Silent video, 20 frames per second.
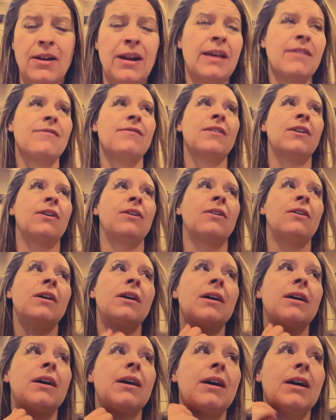I feel
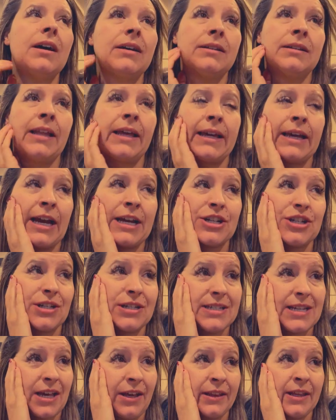like I
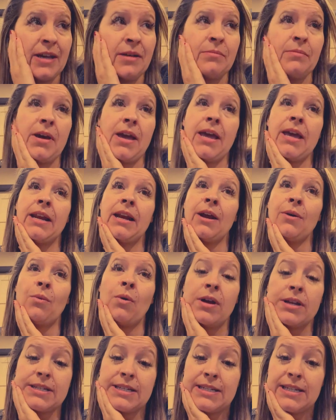should tell them, and I
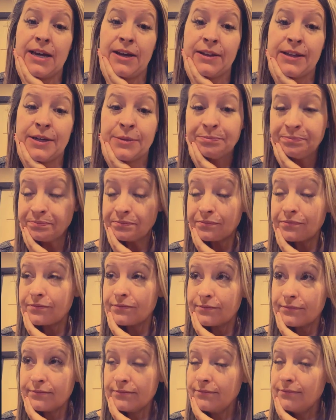want to tell them.
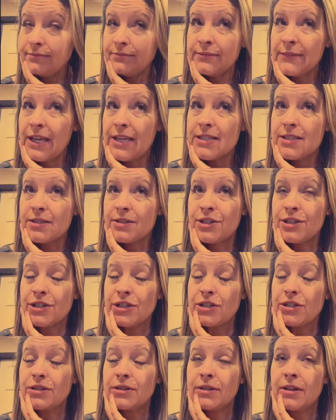It's
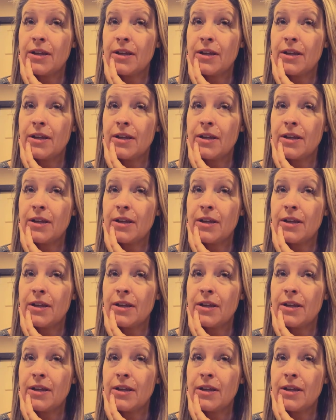just